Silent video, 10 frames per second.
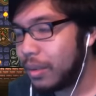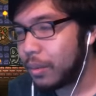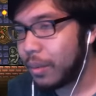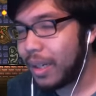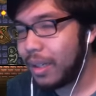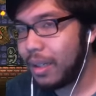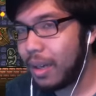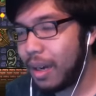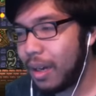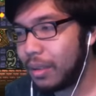Raining
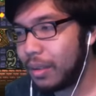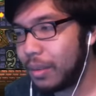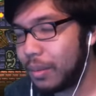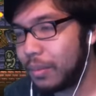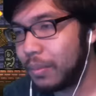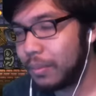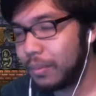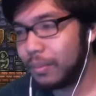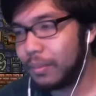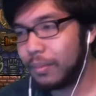Hollow.
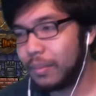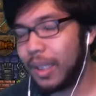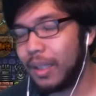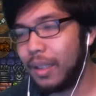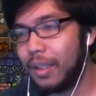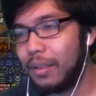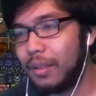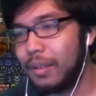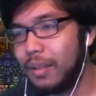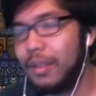
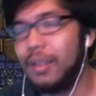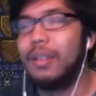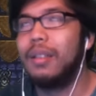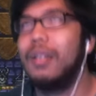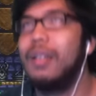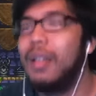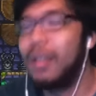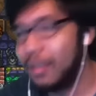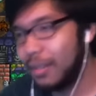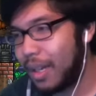God damn.
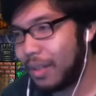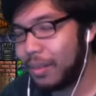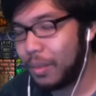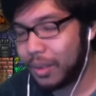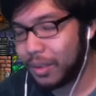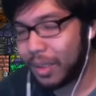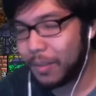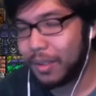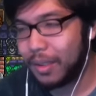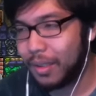I don't know which
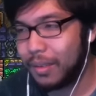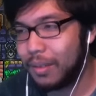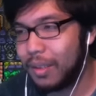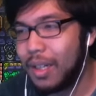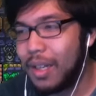slimes to kill.